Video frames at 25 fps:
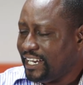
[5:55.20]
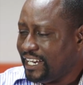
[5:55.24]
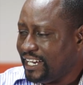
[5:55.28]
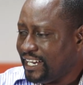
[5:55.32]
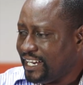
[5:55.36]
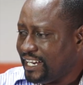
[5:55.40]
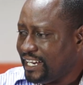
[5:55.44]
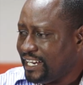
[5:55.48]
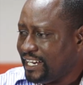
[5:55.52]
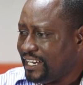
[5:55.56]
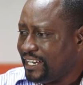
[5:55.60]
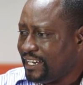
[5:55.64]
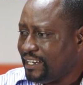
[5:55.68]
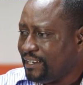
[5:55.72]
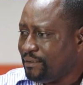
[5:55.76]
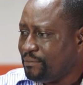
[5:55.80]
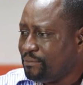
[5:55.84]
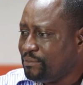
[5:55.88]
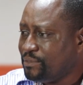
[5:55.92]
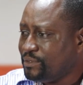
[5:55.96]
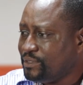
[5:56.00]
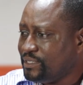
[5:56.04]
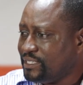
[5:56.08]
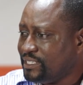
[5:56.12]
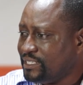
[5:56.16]

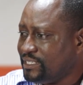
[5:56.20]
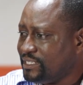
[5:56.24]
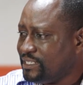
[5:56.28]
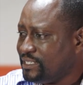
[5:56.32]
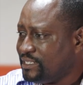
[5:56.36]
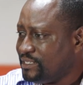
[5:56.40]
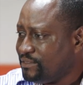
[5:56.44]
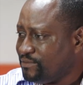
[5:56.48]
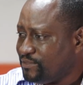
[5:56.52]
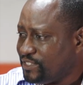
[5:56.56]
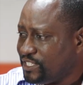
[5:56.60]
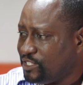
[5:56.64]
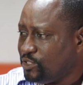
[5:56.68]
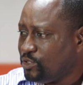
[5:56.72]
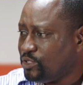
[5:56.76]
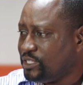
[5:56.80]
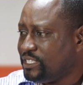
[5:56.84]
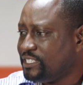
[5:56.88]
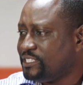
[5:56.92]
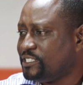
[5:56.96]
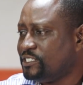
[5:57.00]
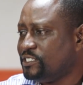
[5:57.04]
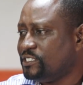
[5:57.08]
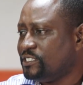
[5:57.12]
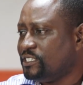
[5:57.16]
the
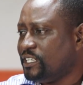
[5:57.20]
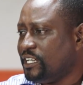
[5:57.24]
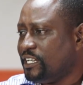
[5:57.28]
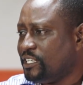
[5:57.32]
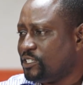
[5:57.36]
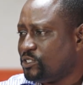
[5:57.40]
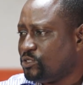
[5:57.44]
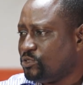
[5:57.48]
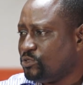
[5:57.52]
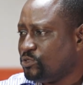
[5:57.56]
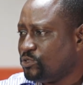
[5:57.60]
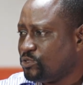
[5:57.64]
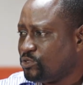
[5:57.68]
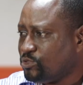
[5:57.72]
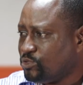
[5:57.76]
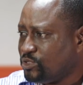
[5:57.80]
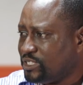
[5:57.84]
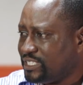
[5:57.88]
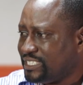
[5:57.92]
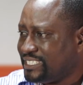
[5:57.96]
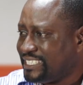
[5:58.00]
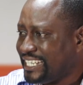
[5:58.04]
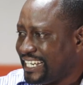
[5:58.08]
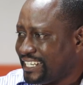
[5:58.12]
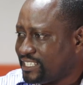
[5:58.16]
video
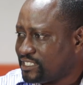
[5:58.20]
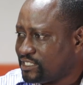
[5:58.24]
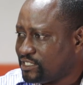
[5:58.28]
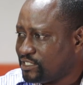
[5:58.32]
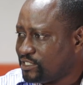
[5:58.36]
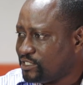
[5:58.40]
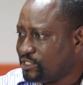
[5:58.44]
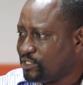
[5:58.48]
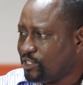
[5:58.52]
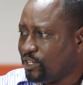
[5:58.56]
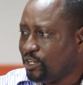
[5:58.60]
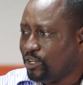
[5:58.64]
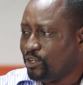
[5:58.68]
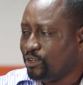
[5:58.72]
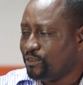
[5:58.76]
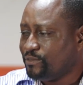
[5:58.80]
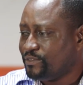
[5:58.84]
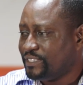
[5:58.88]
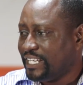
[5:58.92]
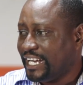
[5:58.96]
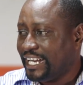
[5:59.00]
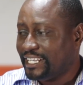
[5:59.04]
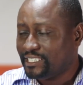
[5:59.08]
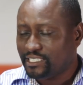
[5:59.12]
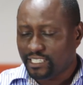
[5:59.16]
to detect all
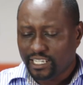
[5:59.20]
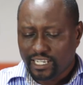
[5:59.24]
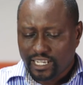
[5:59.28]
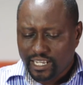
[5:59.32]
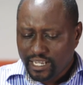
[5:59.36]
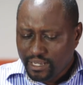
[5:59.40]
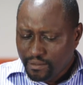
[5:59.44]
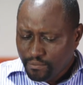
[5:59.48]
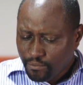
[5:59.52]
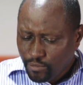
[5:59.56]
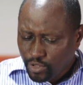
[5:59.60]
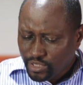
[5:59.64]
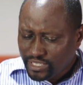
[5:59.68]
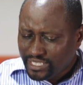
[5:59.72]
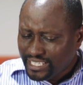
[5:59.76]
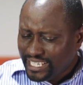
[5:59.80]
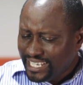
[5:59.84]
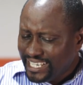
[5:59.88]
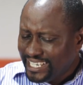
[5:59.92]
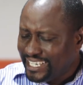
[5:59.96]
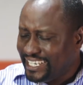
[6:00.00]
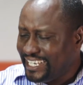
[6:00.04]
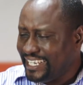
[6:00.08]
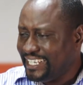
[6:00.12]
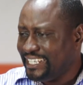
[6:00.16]
of that.
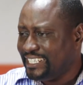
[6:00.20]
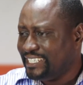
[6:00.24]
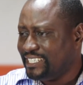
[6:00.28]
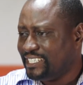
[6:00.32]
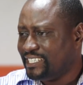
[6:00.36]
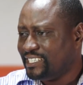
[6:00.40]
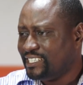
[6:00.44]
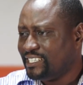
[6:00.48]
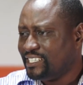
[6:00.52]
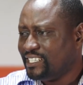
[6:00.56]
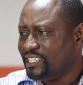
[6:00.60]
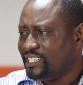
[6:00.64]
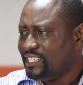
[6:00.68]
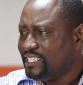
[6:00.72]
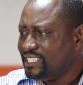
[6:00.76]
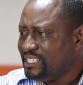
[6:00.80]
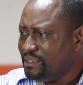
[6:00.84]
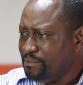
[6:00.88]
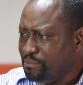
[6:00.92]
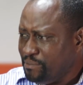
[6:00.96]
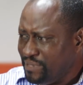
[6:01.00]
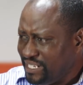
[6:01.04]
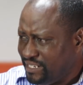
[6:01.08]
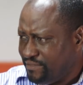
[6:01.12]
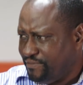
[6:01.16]
But again,
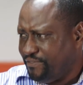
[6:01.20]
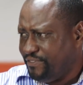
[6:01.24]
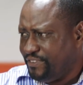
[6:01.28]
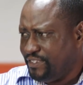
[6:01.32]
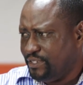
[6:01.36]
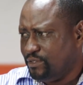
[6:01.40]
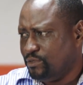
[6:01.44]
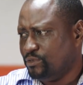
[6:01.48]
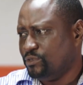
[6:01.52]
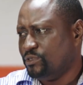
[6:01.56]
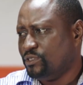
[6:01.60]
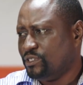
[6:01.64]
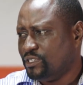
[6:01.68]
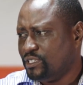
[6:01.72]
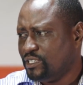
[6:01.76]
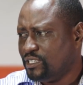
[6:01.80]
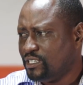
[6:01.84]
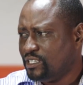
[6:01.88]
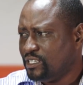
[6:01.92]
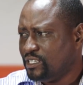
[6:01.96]
the midfield,